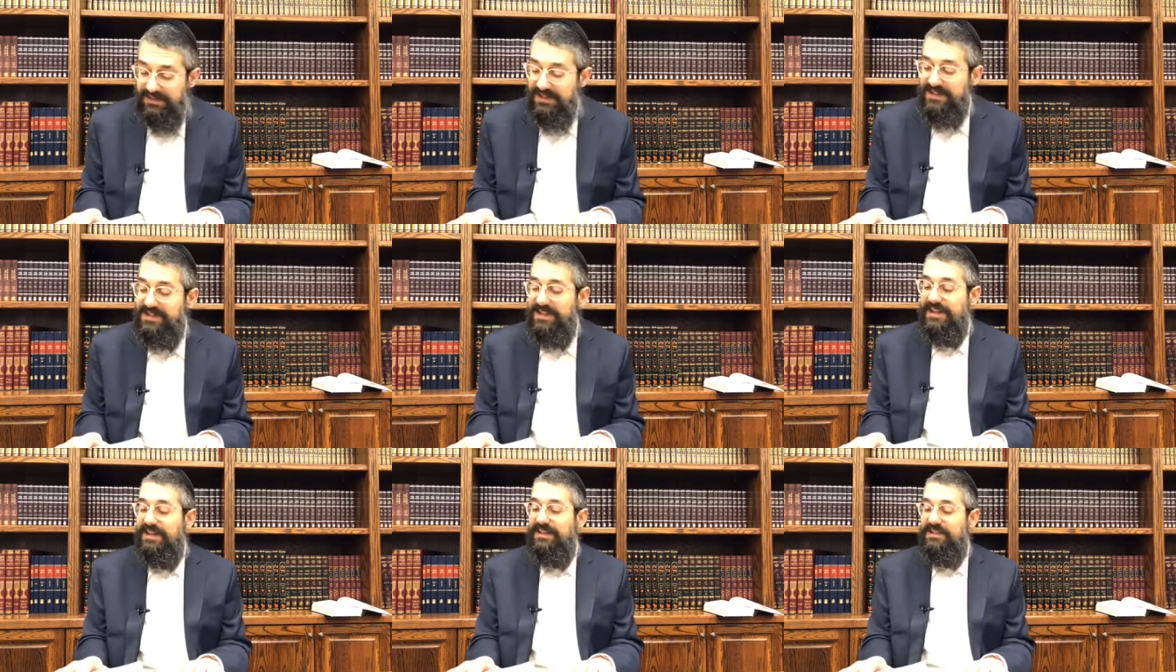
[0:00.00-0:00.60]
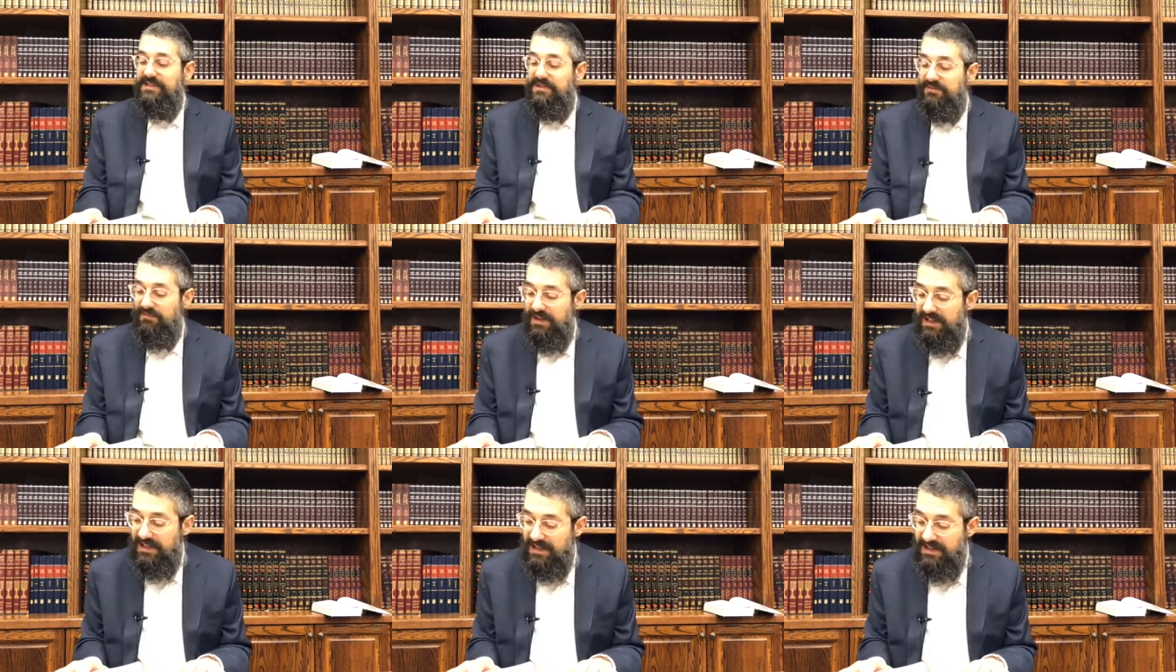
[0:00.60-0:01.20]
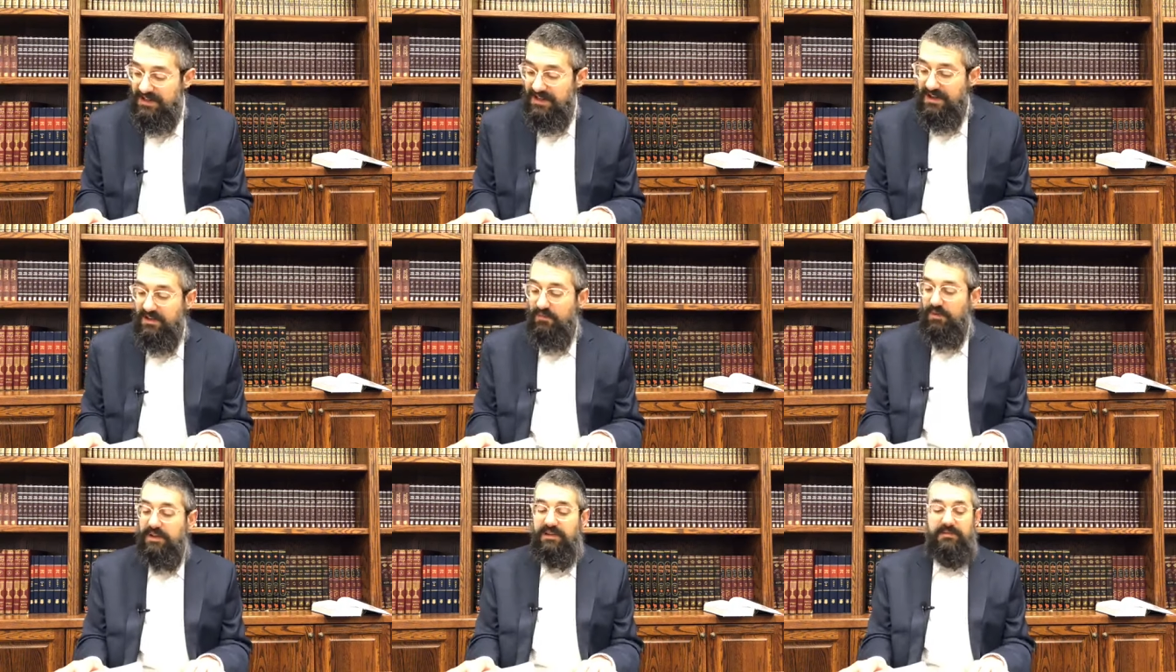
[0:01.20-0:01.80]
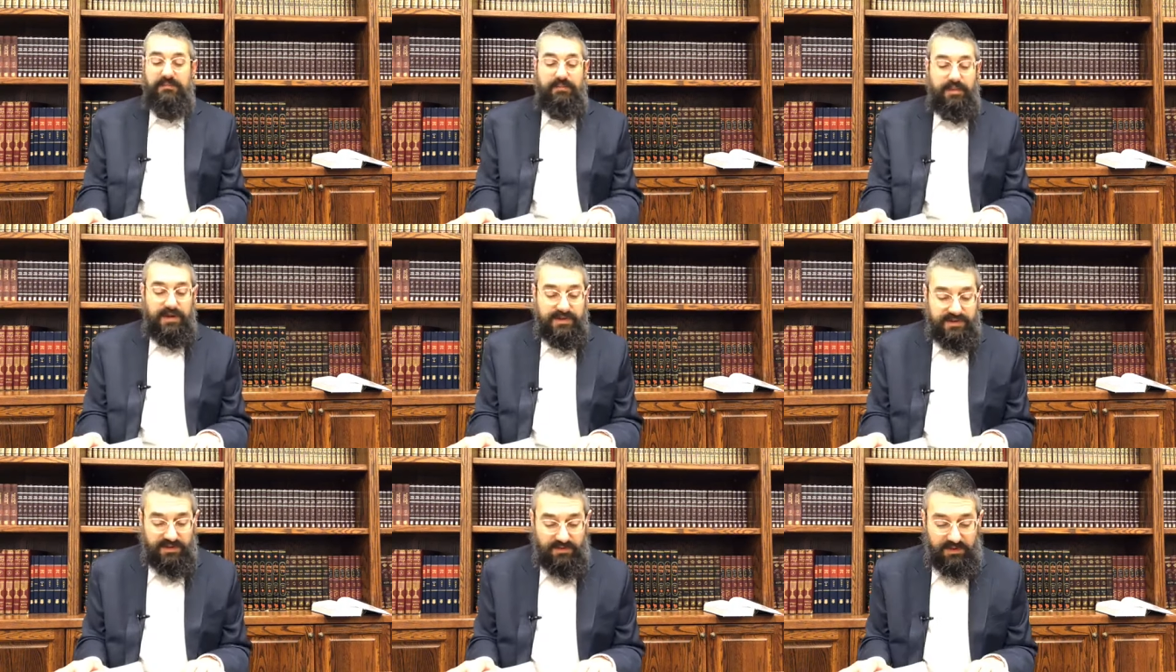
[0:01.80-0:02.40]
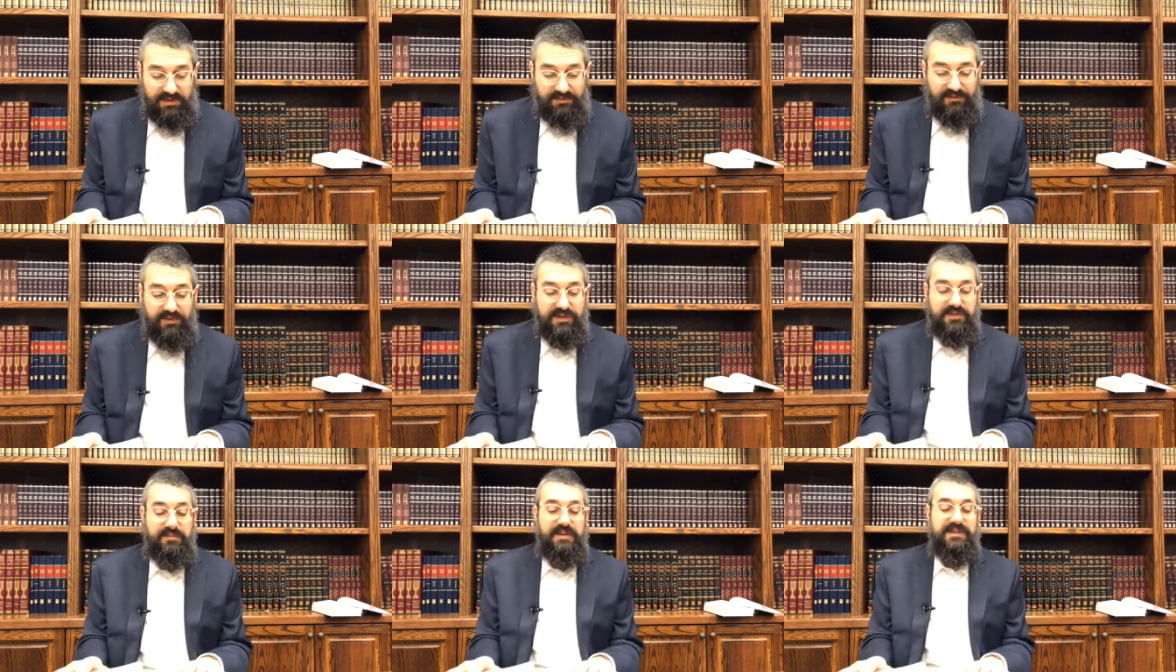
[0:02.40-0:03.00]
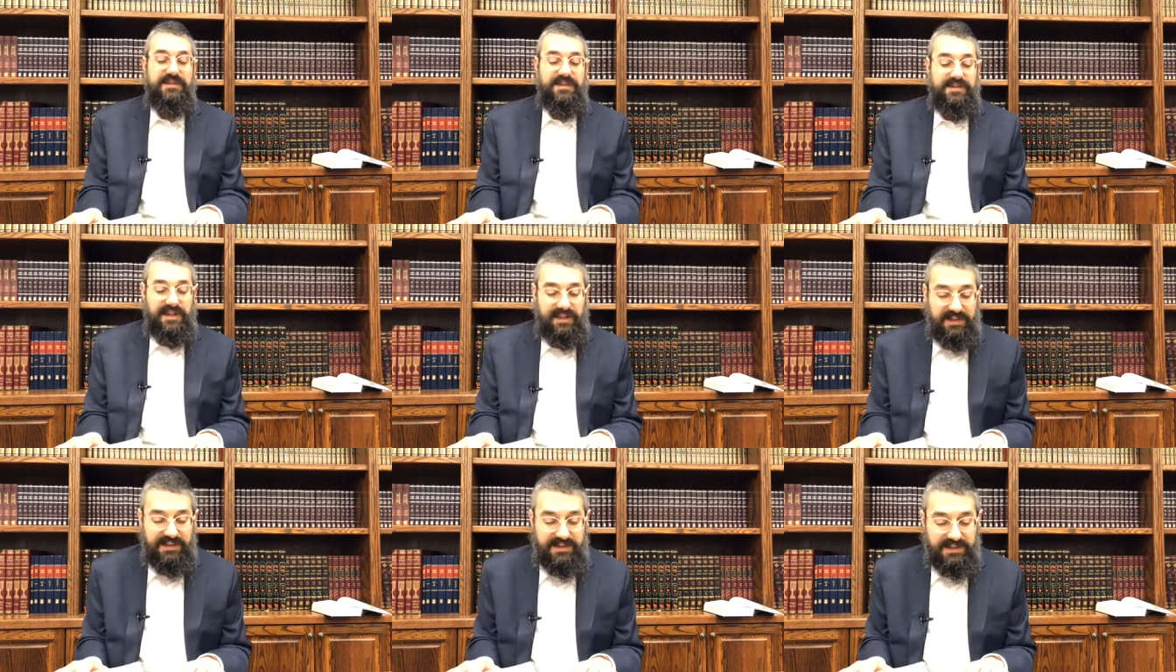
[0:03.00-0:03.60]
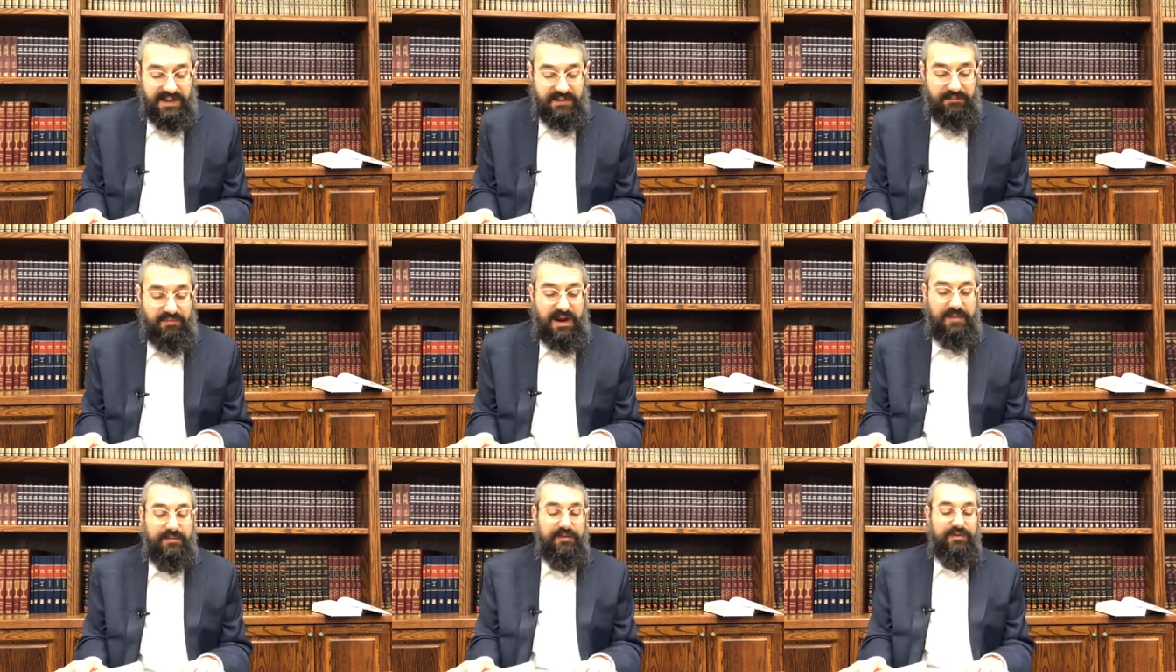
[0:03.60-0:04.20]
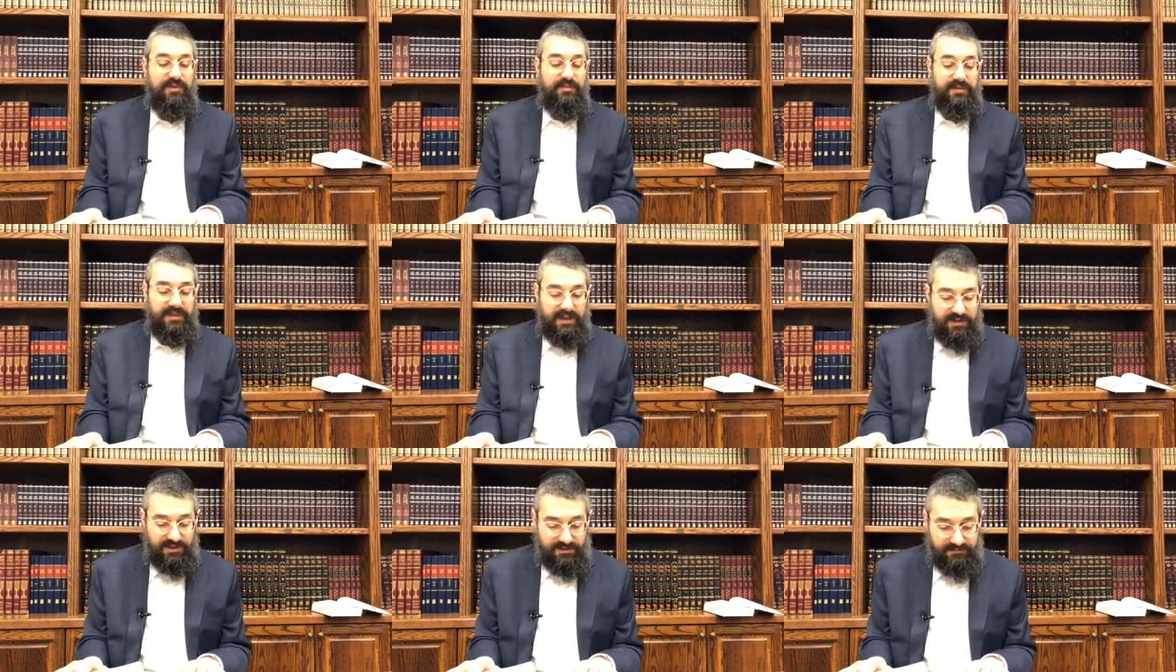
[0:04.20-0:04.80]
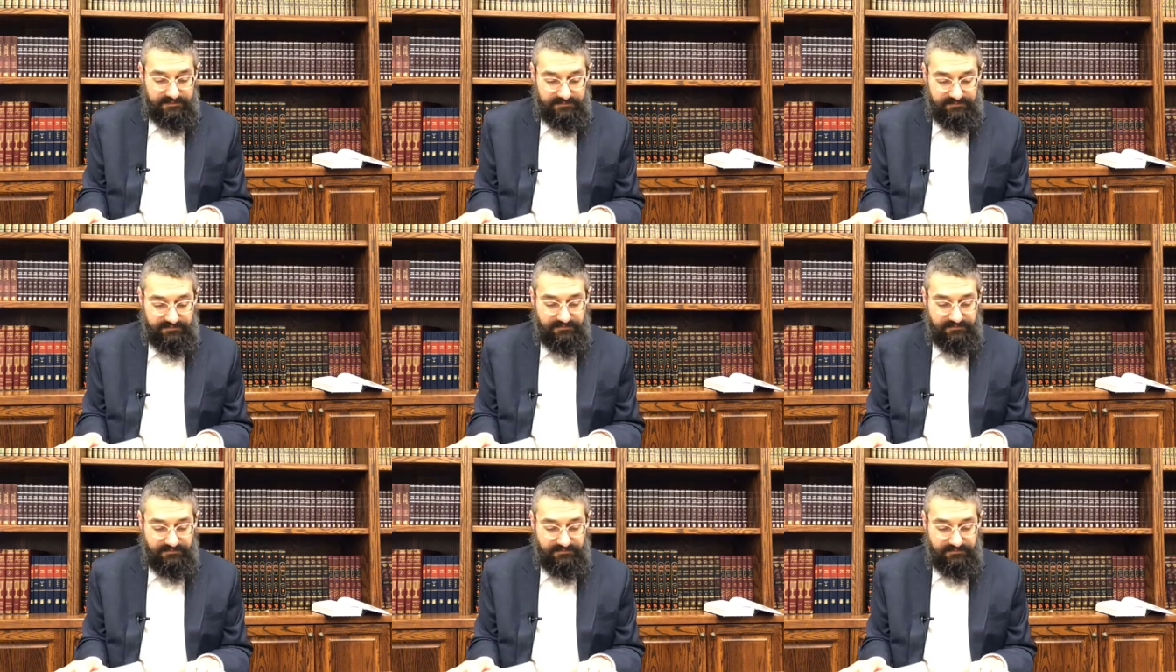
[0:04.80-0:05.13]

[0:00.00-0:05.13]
This is really what the pasuk, what the verse means to say. This is the proper interpretation.